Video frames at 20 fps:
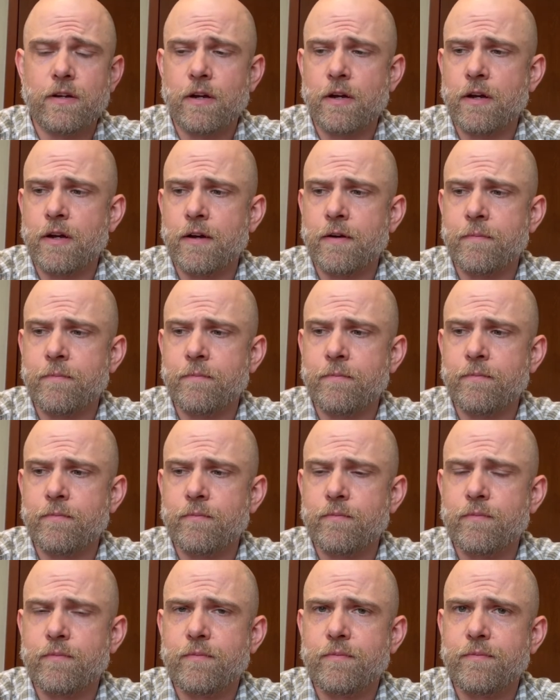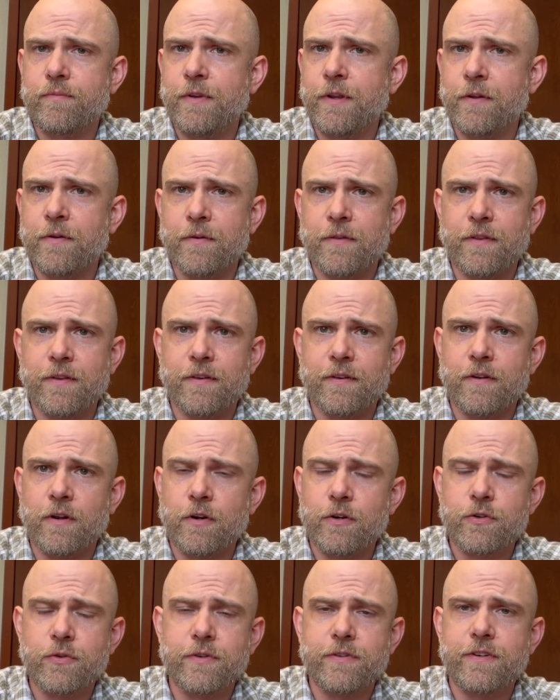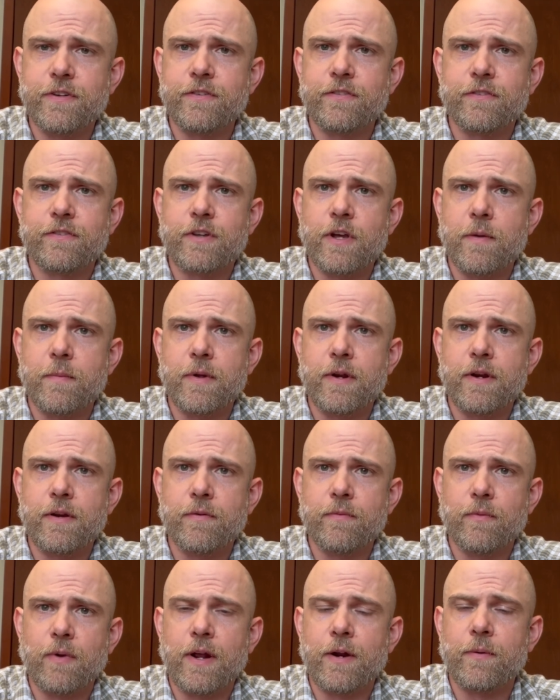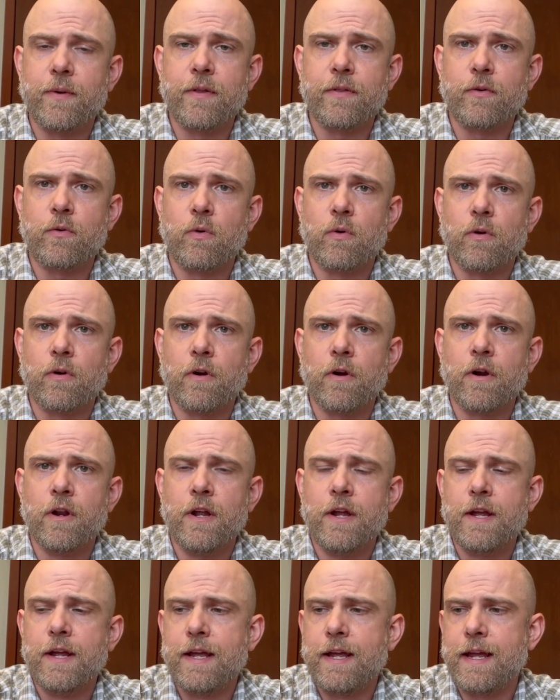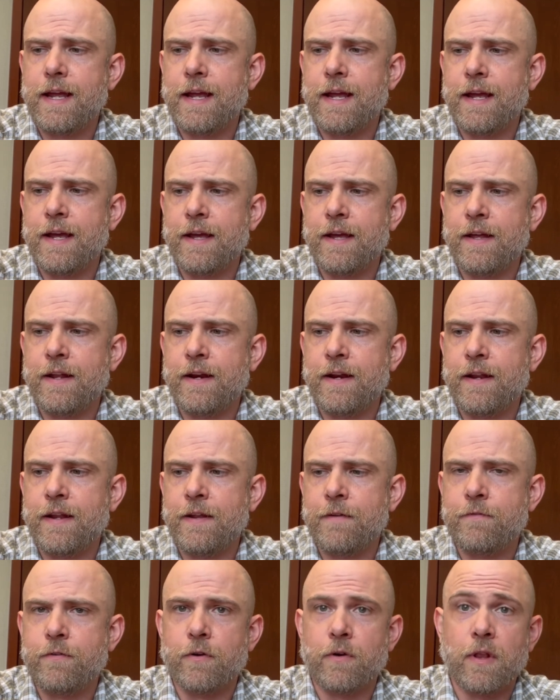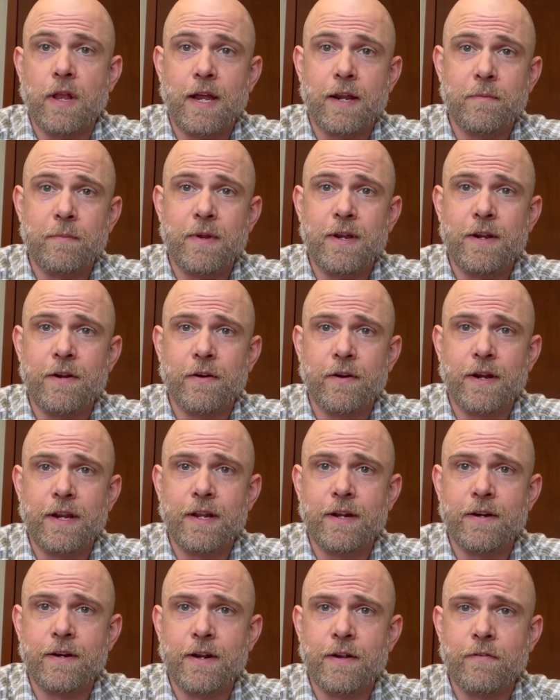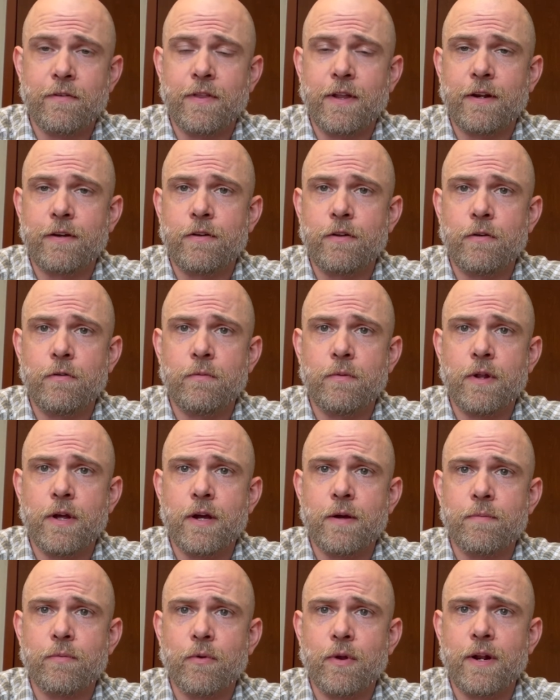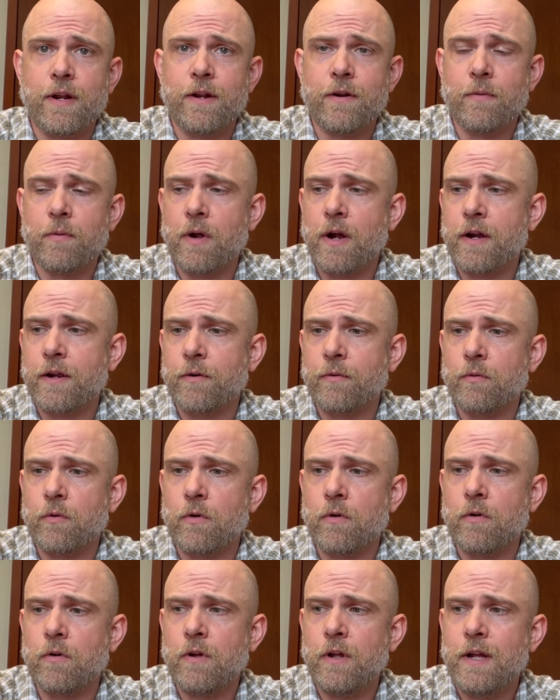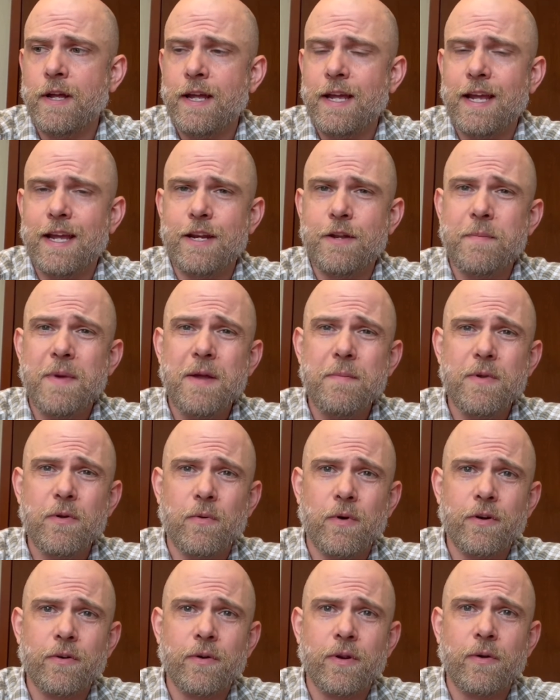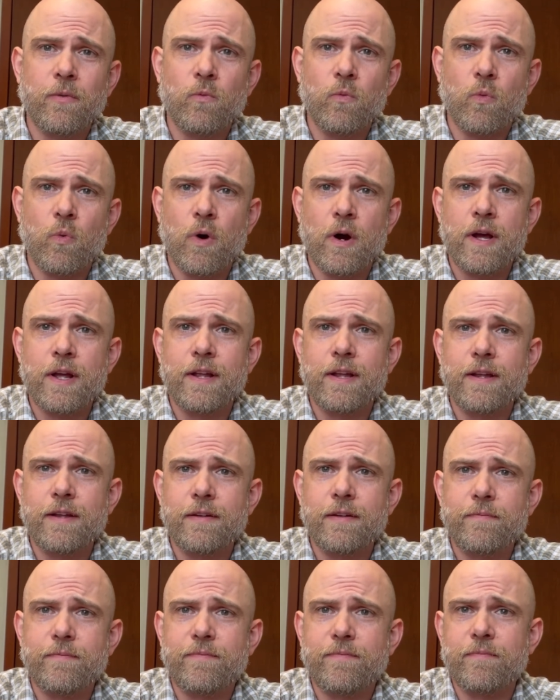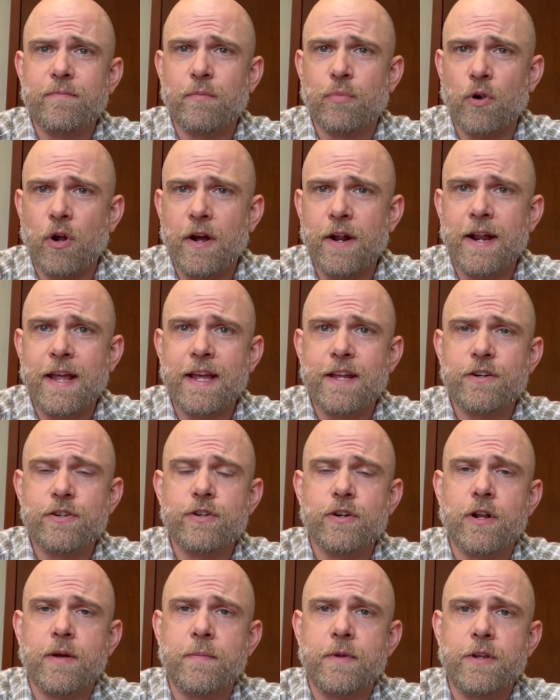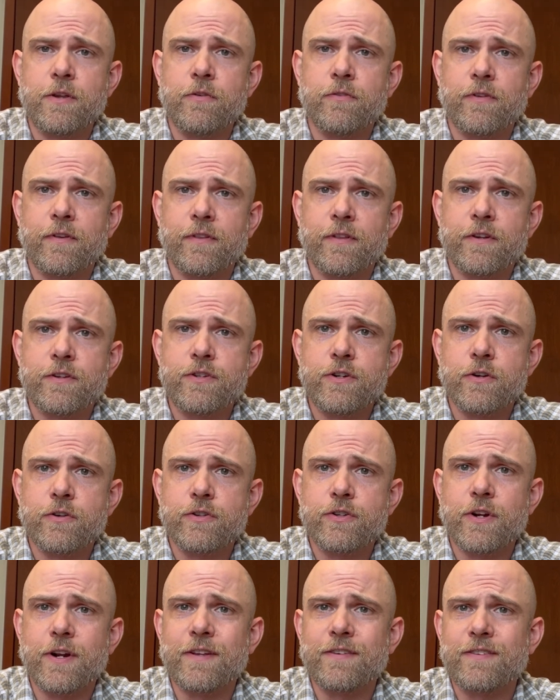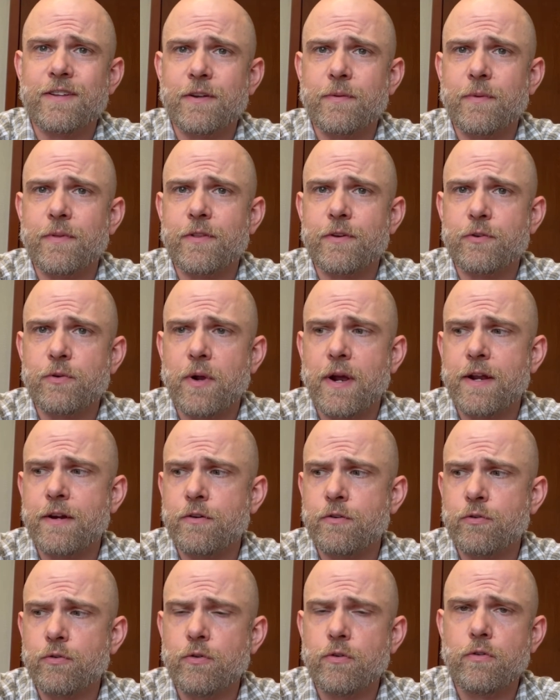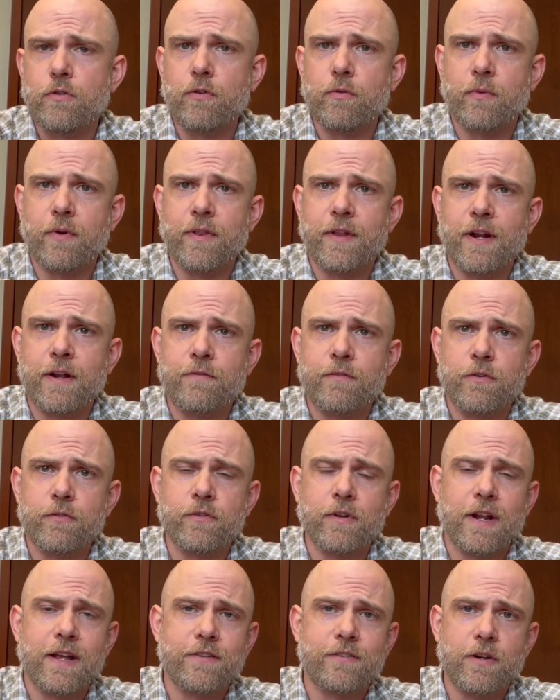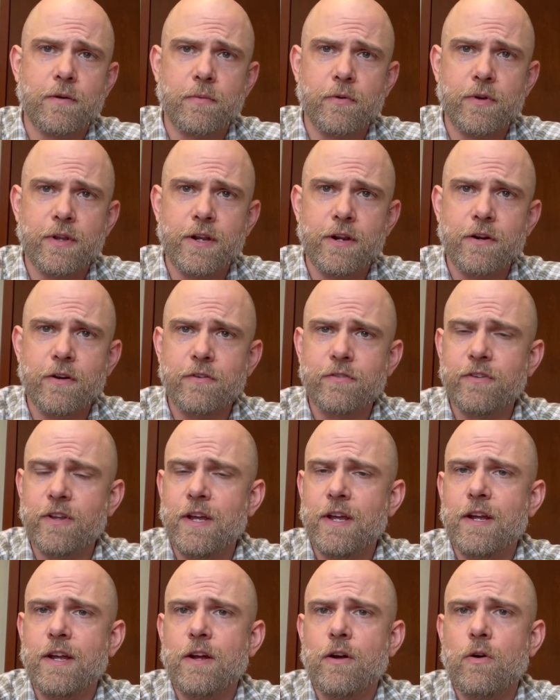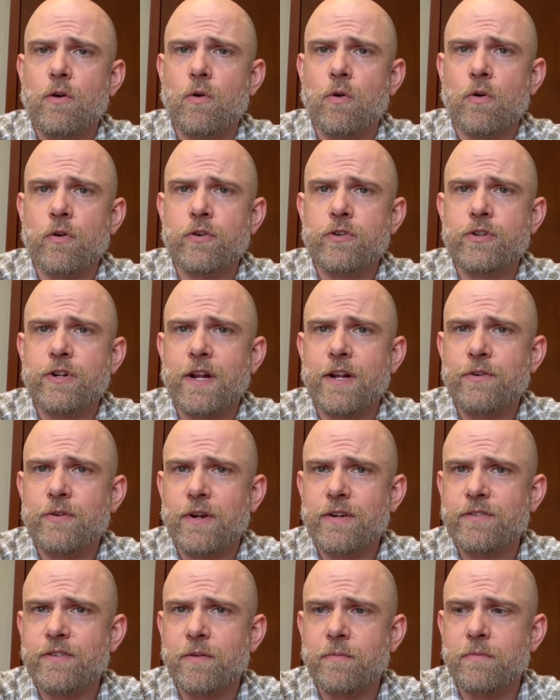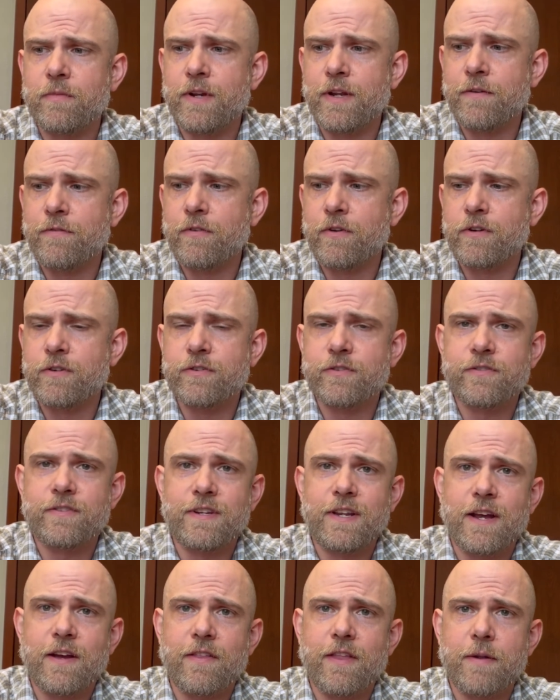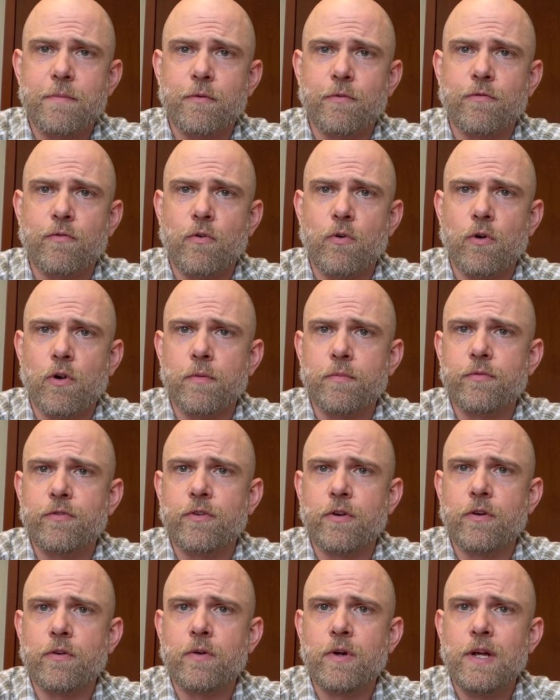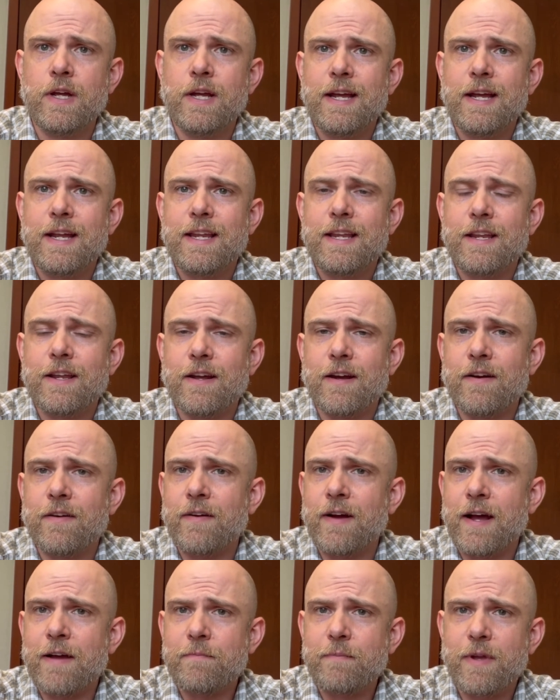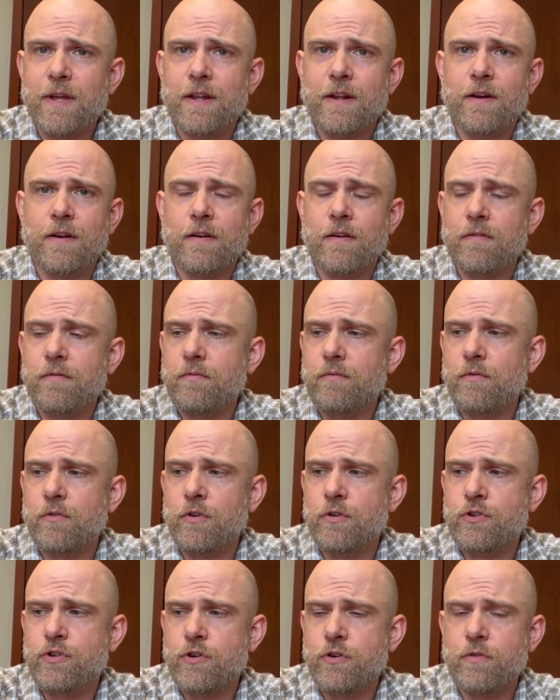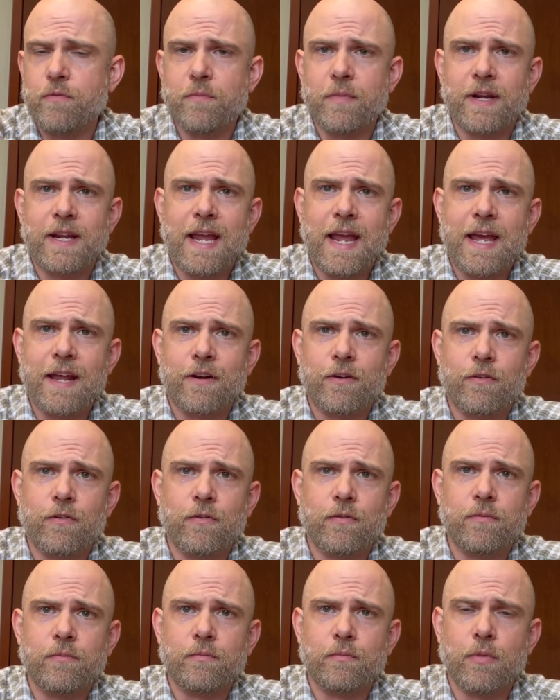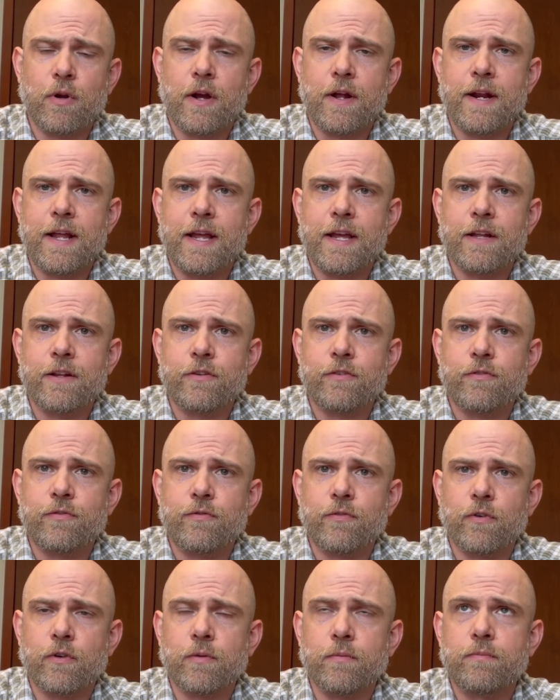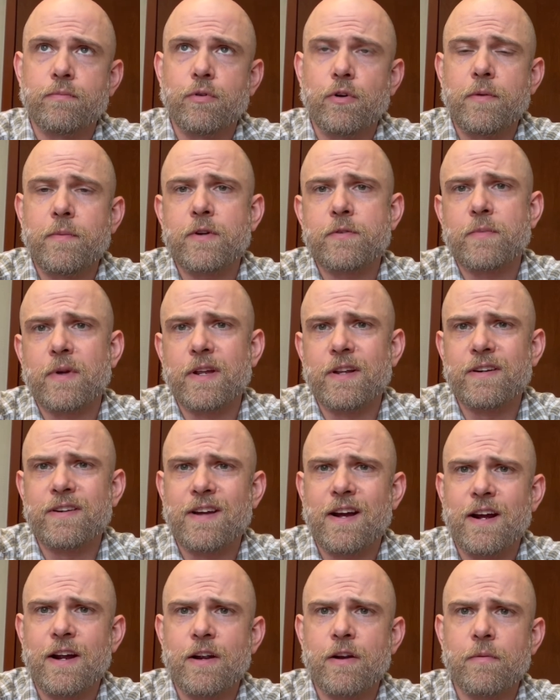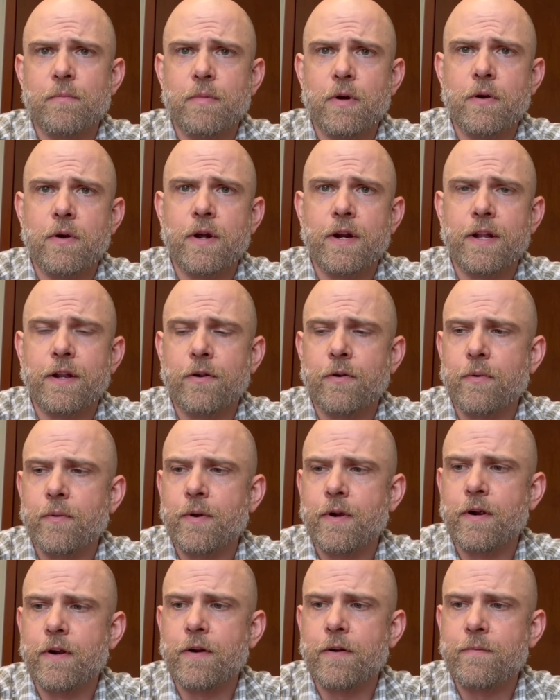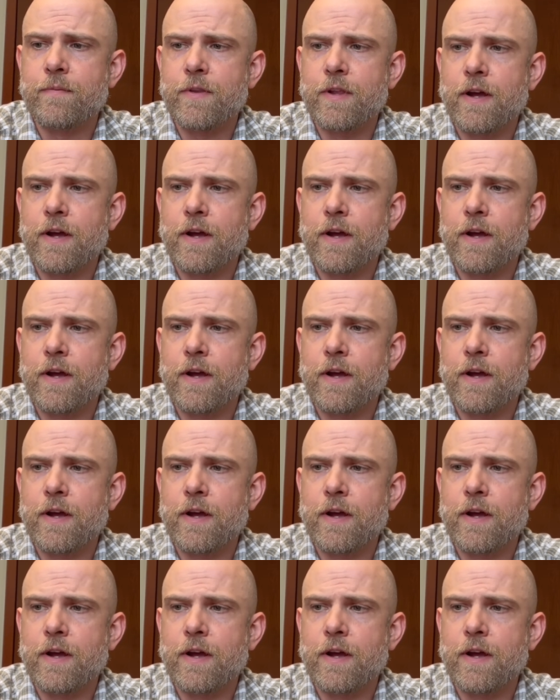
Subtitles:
The archery season's coming right around the corner, and if you're like me, you're getting everything tuned up, ready to rock and roll, and you may be wondering, what broadhead should I be using this year? Should I stick with the tried and true, the one that I've used the last couple of years, or should I try something different and just see how they perform? So I've been shooting mechanical broadheads for pretty much my entire bow hunting career.